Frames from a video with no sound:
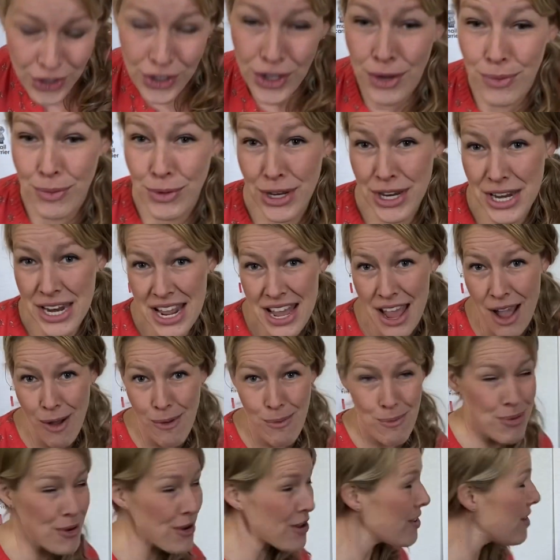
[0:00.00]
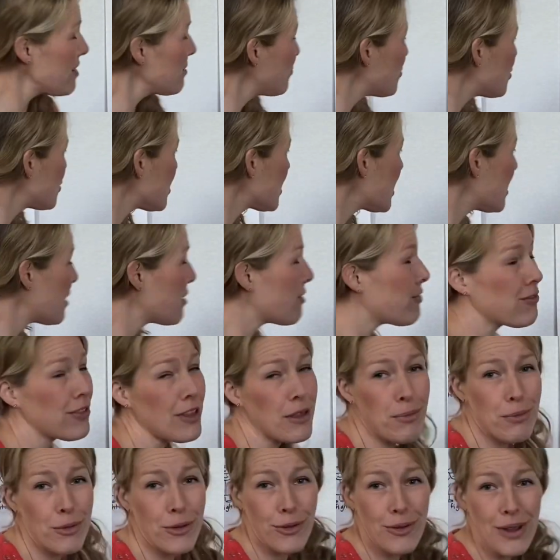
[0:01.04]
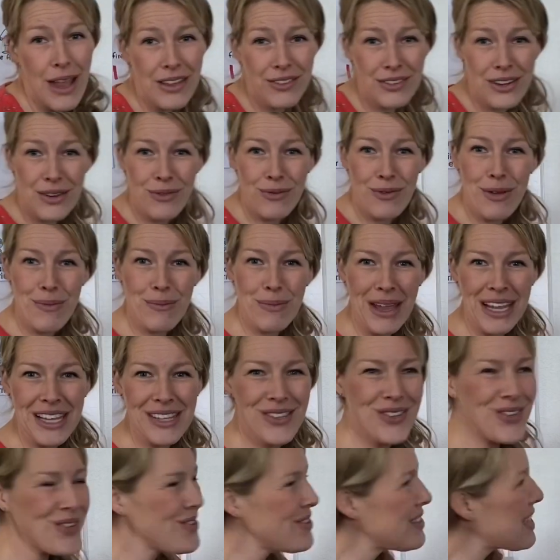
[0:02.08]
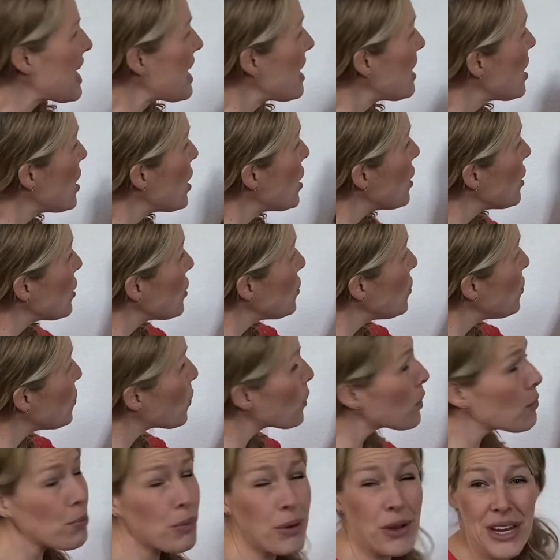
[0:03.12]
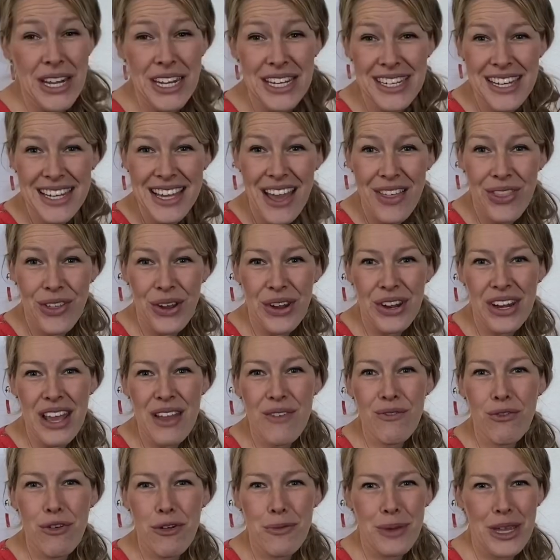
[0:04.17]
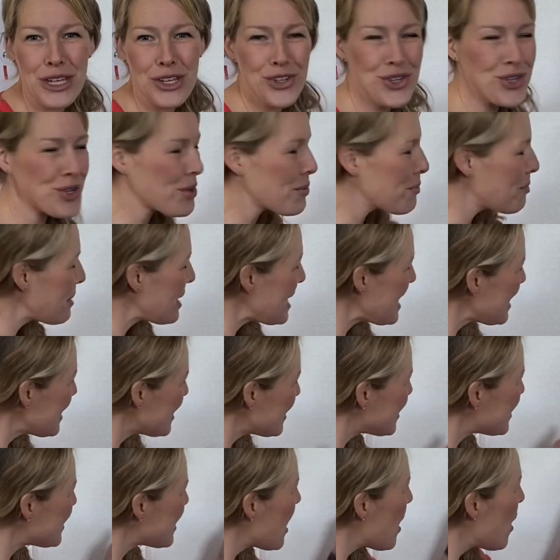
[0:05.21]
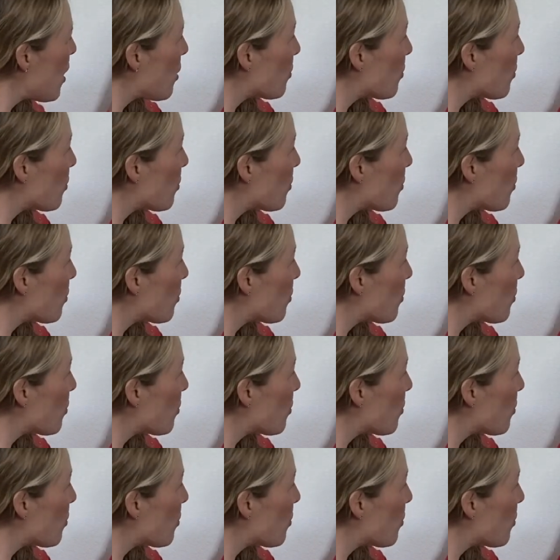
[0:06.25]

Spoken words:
community helper. I'm just gonna flip around and remind you that you're putting together an informational piece.